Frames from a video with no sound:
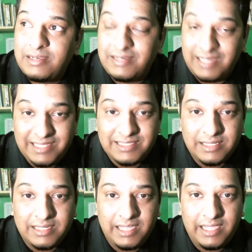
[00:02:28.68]

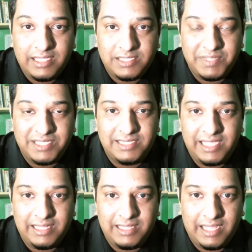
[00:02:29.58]
Recently, it's been
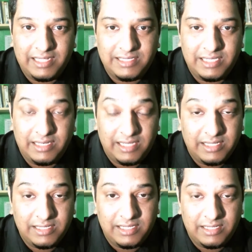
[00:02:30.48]
seen that in